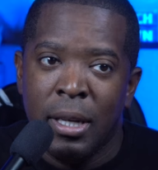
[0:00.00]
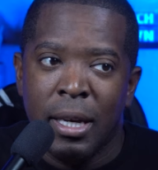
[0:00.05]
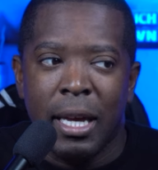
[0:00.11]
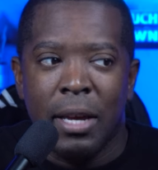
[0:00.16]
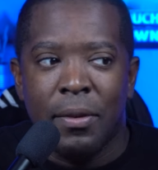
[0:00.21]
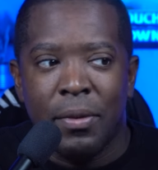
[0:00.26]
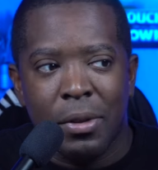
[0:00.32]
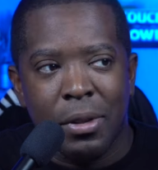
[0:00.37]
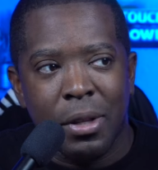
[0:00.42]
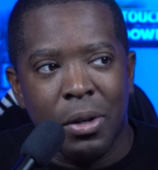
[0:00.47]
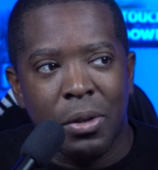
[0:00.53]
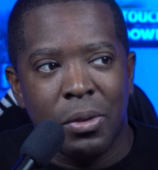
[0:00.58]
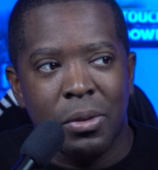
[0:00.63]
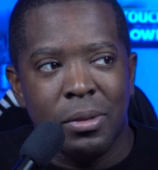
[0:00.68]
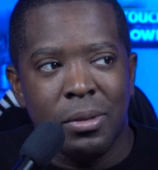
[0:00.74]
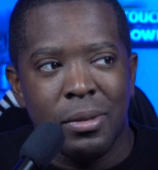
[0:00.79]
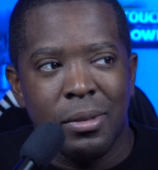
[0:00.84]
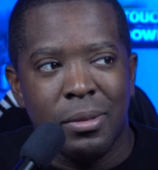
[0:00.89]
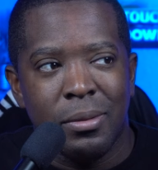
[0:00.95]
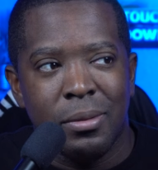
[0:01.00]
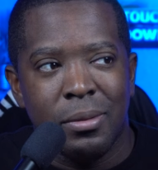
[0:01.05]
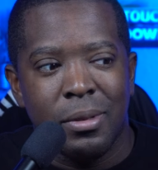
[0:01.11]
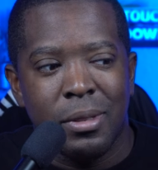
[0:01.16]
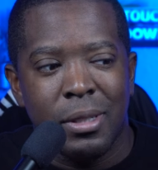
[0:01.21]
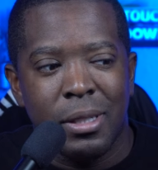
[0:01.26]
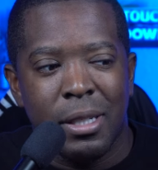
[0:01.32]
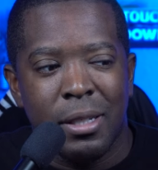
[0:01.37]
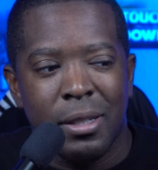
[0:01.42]
Even though,
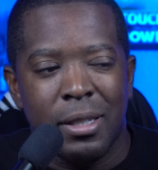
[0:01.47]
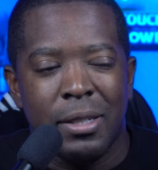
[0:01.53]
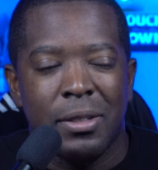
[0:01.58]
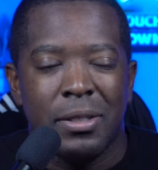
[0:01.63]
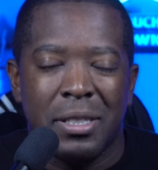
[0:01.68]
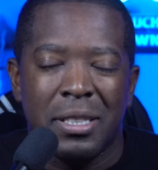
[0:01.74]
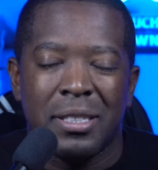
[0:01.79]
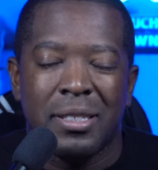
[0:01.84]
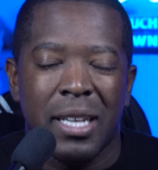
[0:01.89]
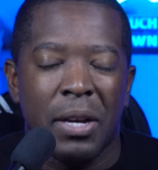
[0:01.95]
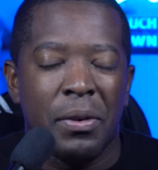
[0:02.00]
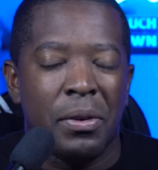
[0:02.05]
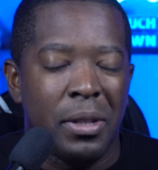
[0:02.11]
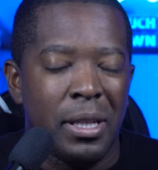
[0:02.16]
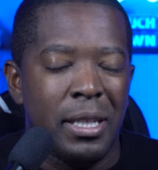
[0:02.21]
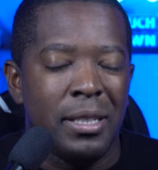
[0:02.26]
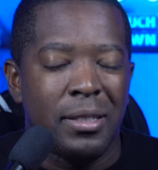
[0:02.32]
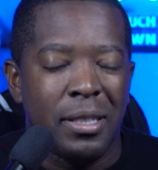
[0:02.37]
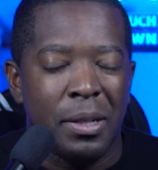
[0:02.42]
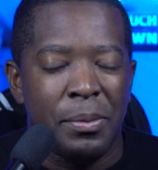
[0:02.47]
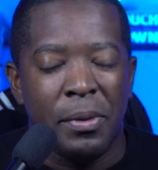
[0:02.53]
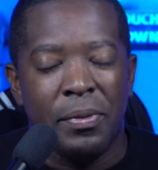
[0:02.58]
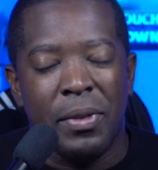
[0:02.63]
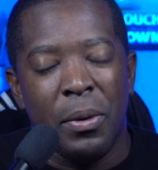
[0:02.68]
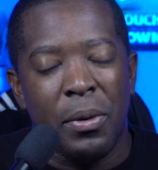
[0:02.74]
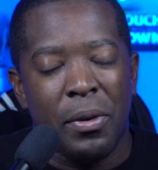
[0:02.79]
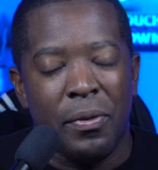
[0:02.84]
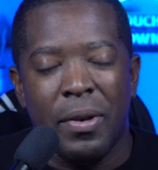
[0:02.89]
it, since they released him, if
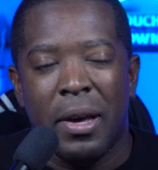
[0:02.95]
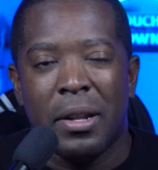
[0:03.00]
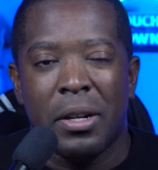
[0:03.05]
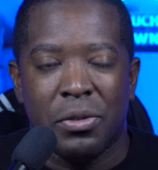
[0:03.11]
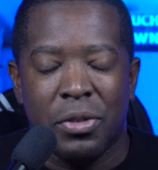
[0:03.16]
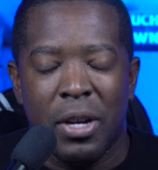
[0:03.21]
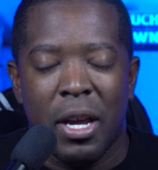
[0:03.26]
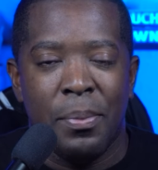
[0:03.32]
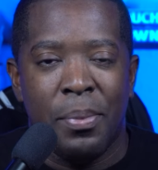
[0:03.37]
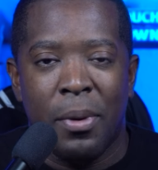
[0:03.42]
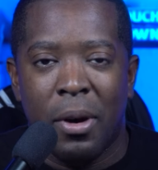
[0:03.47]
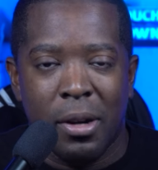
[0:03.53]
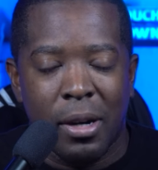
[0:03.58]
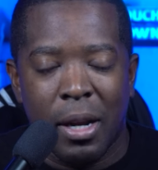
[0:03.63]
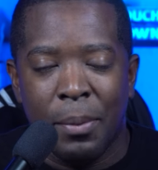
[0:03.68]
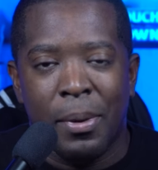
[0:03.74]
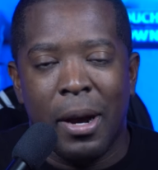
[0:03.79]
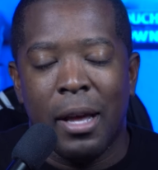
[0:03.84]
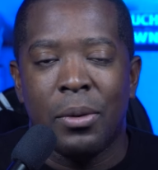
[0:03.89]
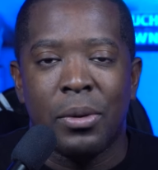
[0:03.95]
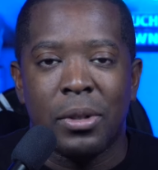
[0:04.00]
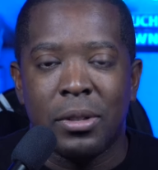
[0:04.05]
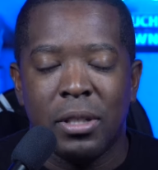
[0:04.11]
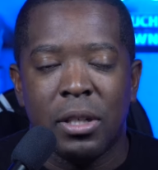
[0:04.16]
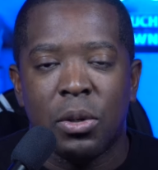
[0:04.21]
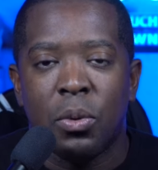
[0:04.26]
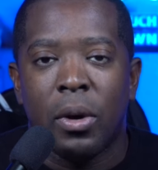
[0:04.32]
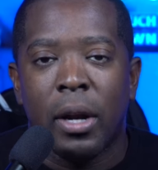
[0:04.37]
they would have found a trade partner, they probably would have
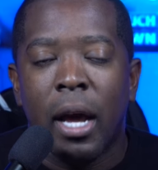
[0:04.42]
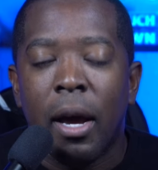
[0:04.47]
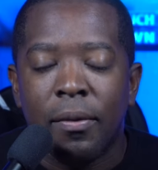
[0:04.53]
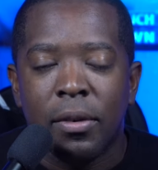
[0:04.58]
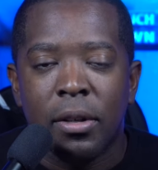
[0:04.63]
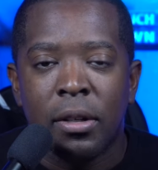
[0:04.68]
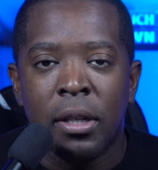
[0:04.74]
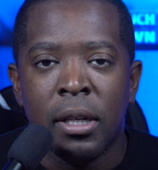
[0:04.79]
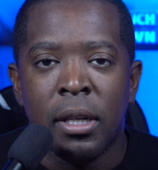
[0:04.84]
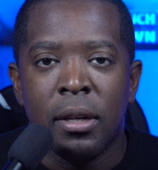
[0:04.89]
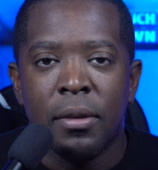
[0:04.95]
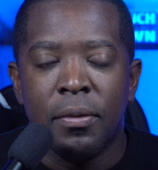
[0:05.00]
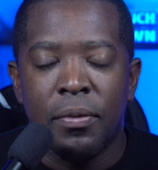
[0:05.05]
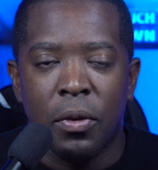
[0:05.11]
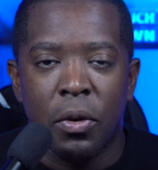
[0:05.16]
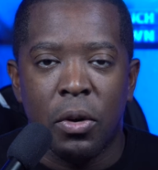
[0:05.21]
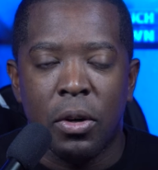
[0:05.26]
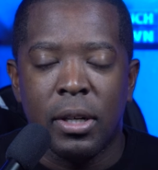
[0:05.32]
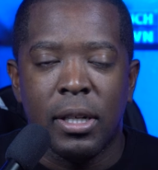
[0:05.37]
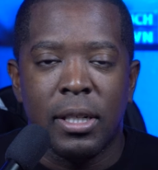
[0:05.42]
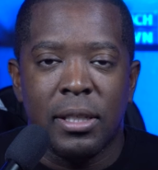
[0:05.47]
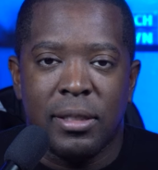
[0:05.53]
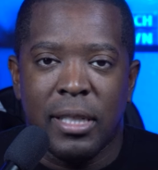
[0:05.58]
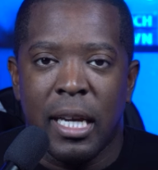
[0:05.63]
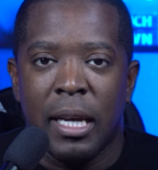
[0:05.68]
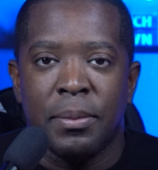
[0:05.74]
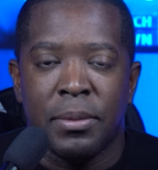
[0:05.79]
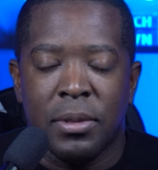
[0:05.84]
took whatever for a
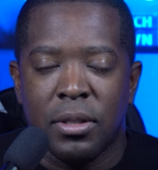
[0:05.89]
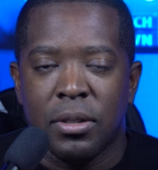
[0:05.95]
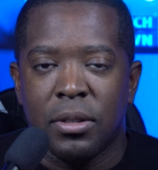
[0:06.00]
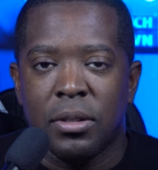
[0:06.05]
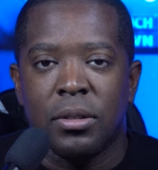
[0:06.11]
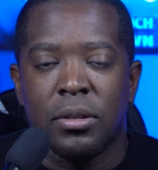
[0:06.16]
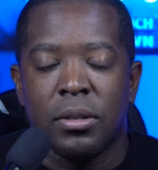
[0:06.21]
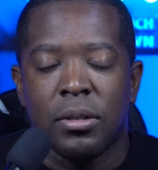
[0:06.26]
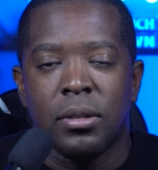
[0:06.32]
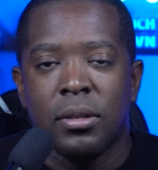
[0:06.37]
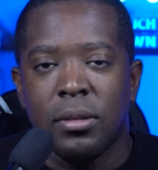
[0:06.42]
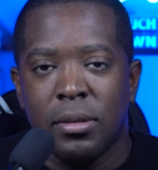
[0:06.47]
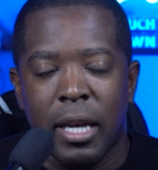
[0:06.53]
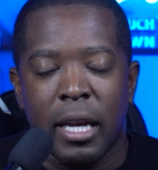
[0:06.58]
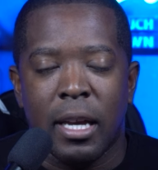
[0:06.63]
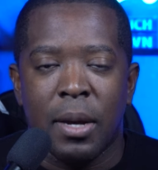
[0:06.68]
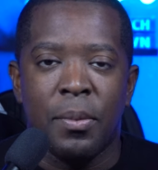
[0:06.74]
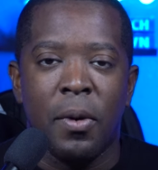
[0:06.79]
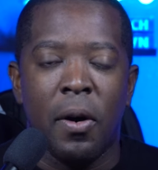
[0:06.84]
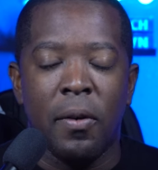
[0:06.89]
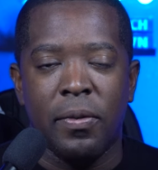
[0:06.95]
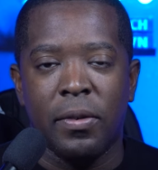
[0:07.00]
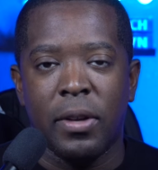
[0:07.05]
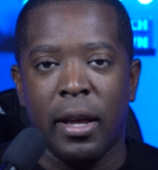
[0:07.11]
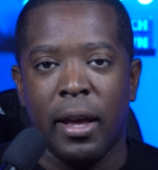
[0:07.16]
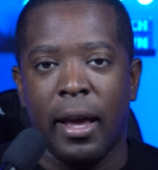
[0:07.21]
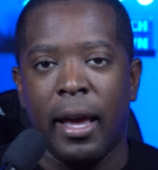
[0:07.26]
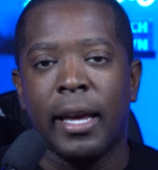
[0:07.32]
team to take him off
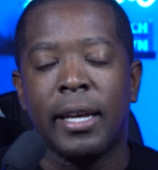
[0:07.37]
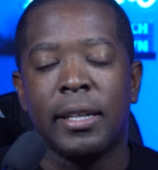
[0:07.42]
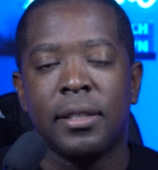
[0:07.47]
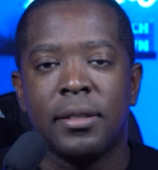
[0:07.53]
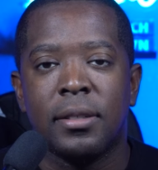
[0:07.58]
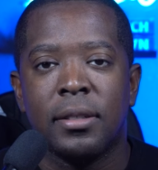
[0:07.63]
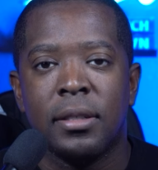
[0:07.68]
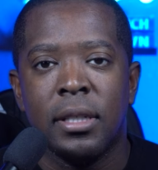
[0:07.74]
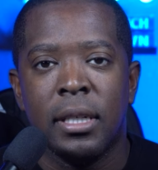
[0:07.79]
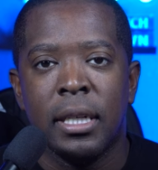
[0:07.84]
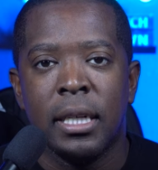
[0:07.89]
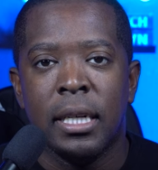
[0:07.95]
of their hands.